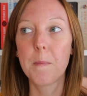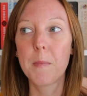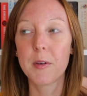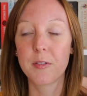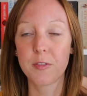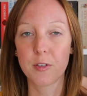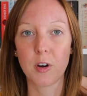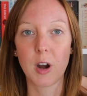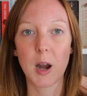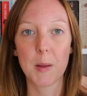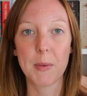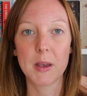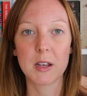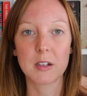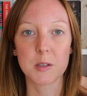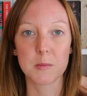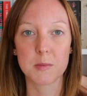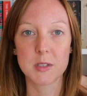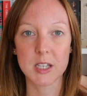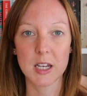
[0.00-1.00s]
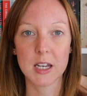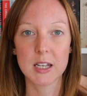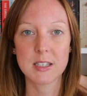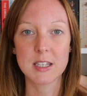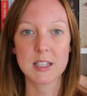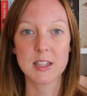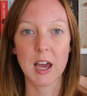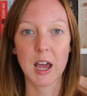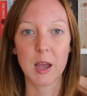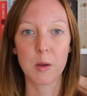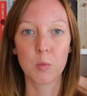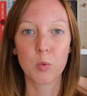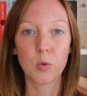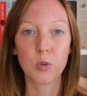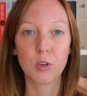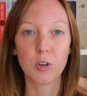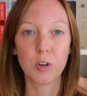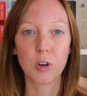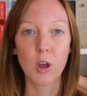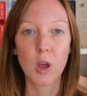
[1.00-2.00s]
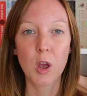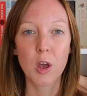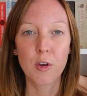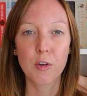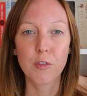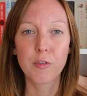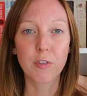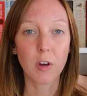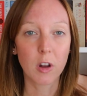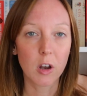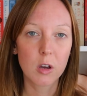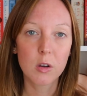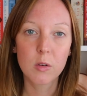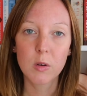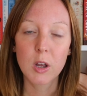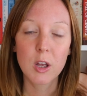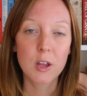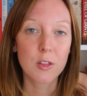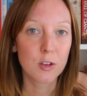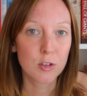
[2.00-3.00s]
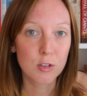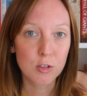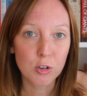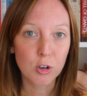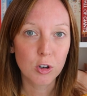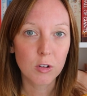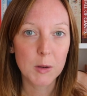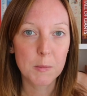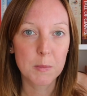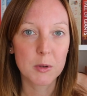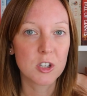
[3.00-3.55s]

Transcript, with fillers: before I picked up Circe that I wouldn't follow the story,